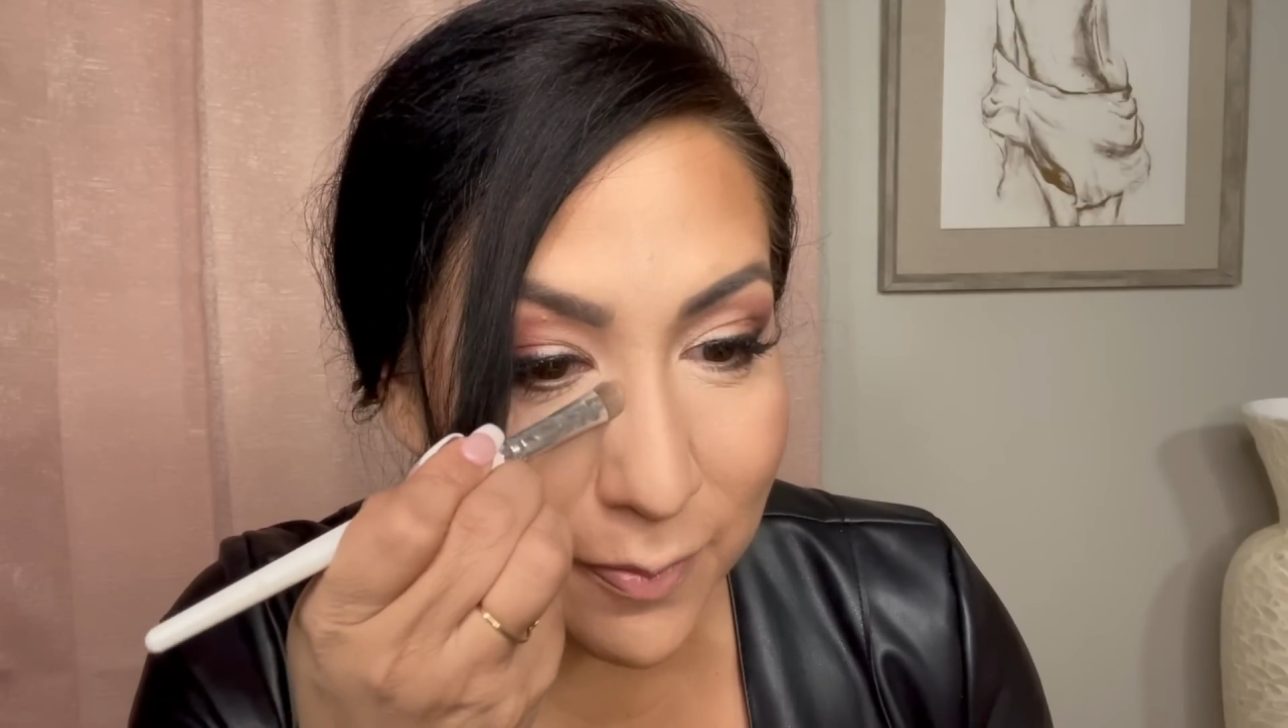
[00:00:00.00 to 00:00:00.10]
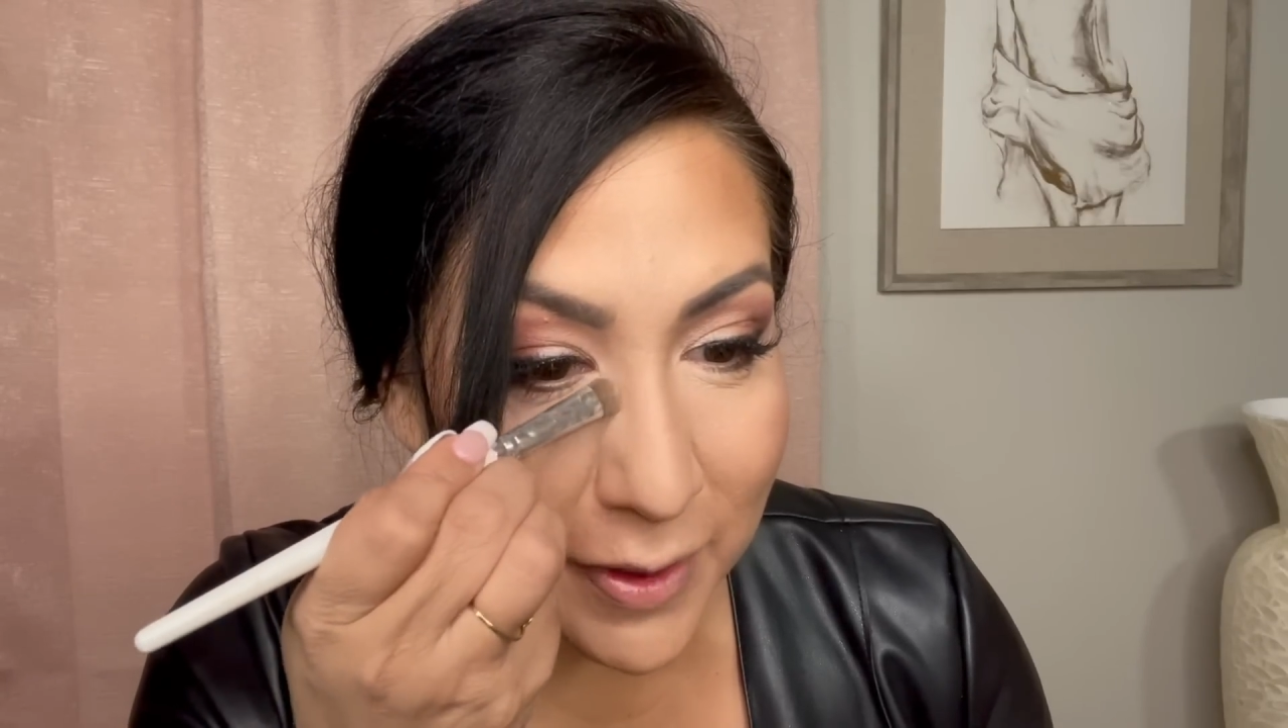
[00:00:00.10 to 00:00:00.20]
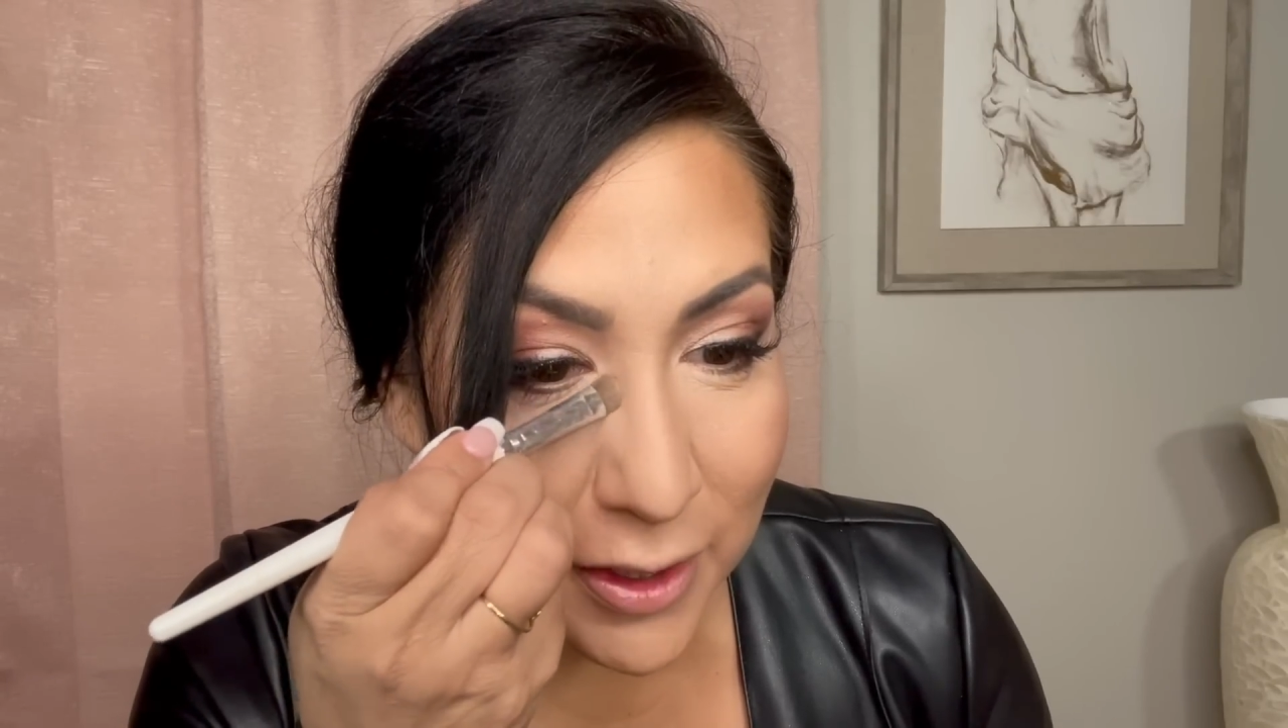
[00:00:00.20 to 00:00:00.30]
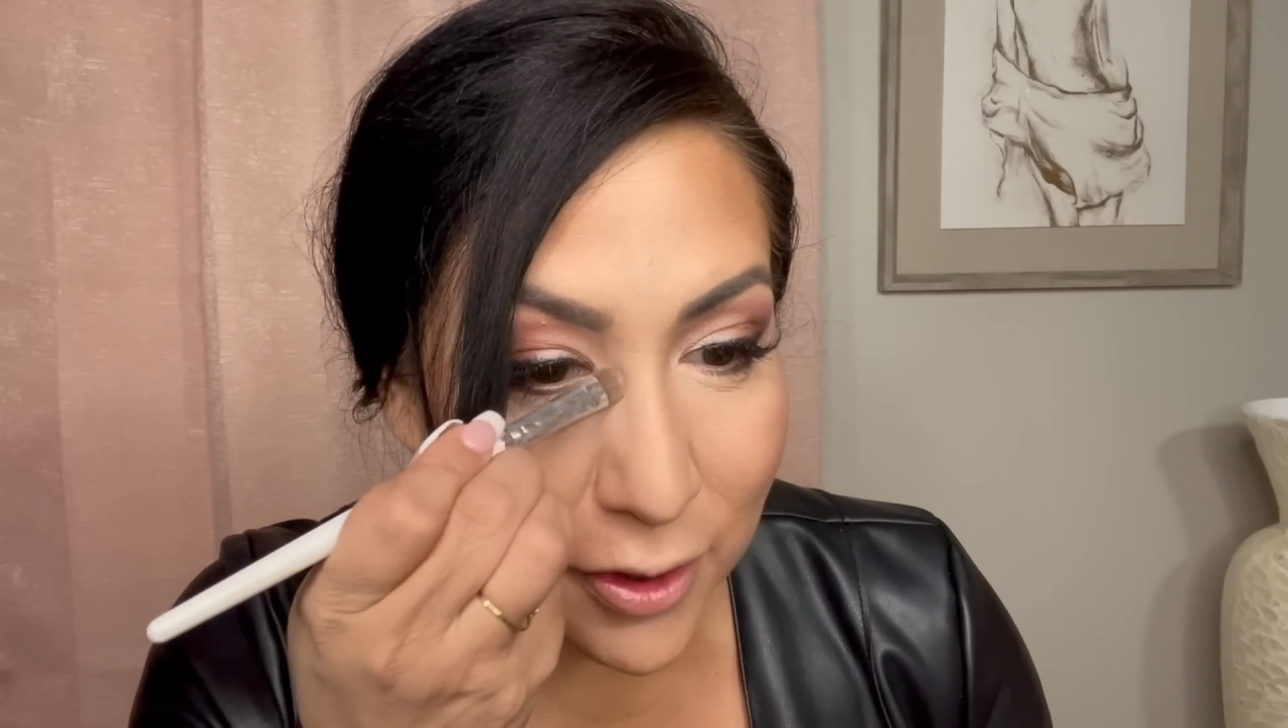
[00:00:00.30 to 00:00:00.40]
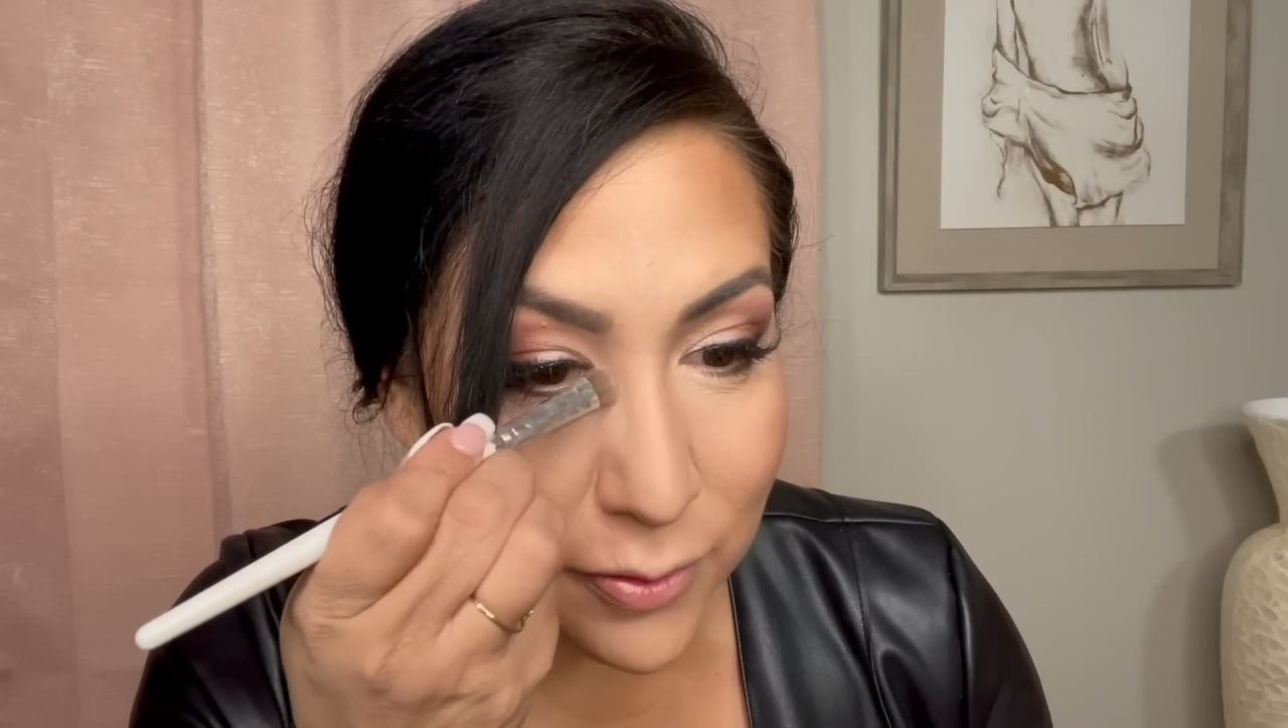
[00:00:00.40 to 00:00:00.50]

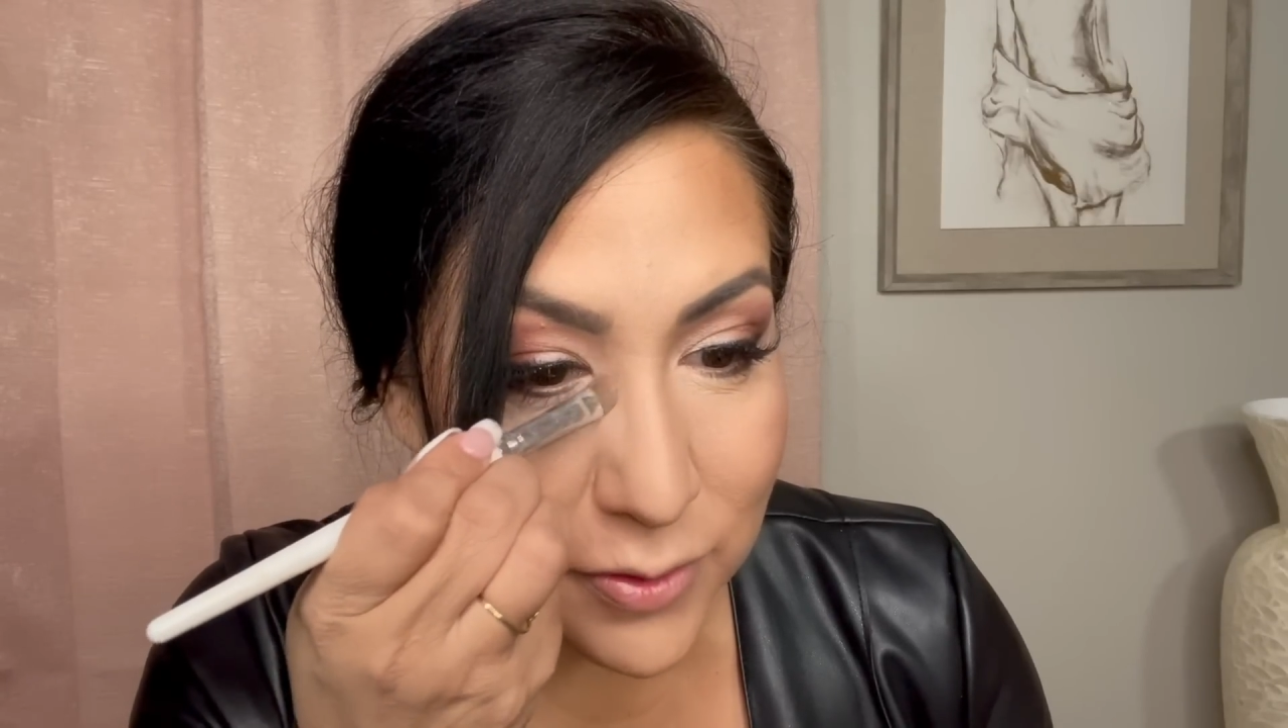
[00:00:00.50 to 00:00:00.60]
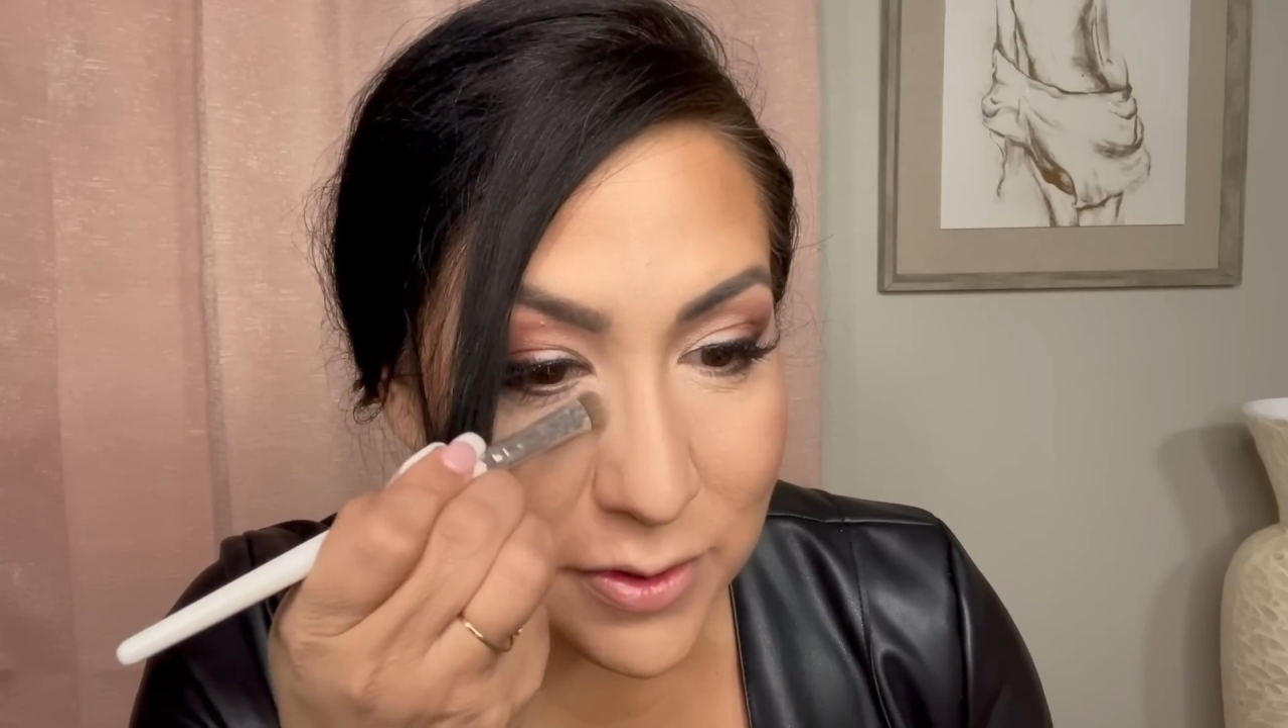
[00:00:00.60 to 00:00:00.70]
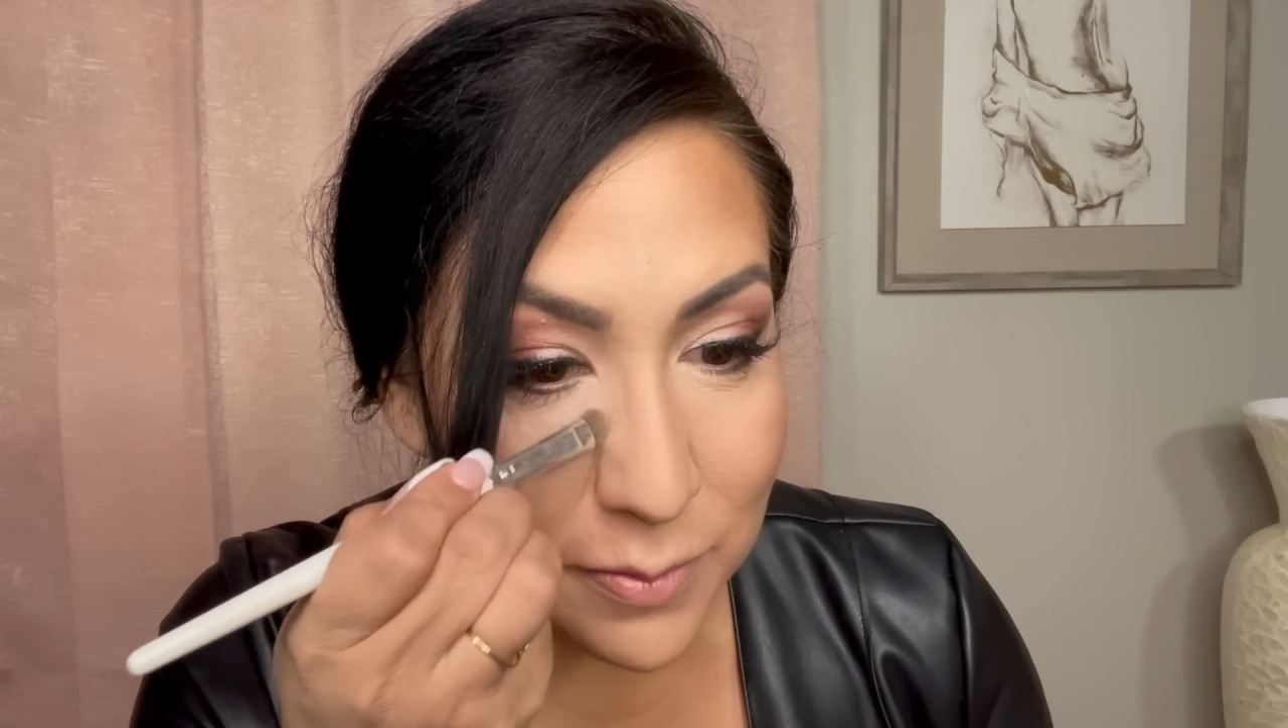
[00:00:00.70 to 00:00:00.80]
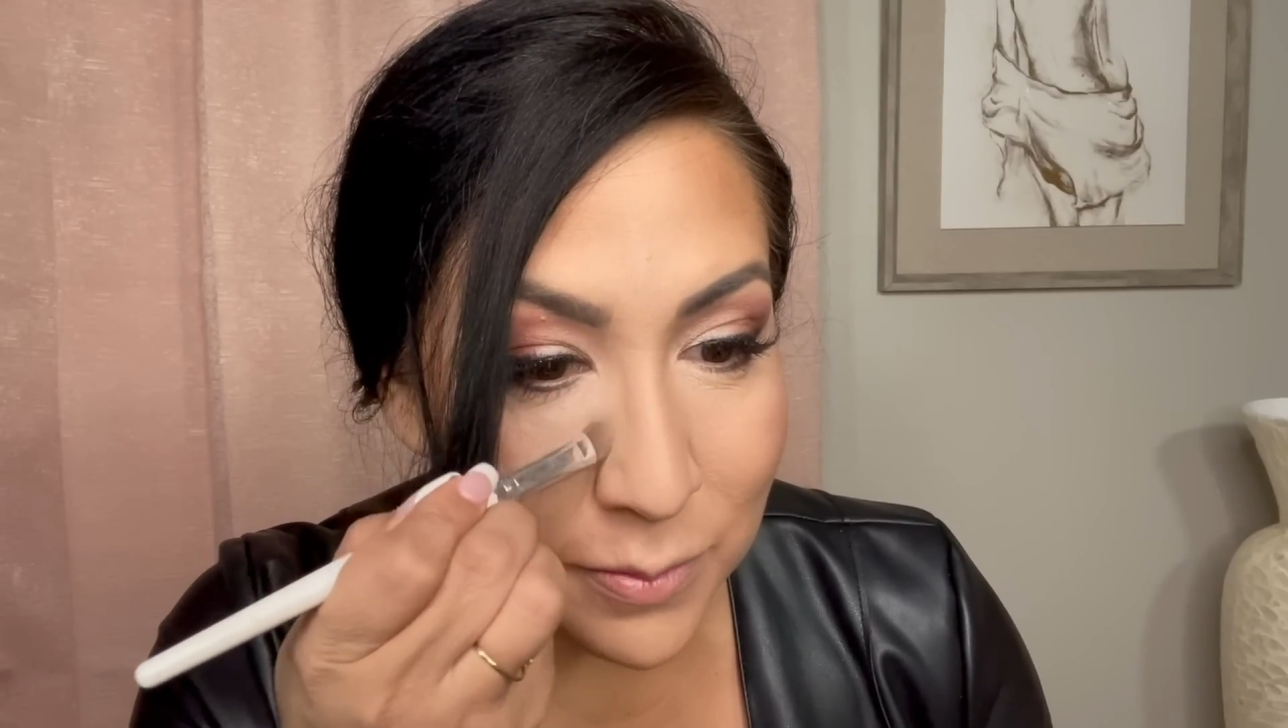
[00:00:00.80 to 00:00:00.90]
my nose.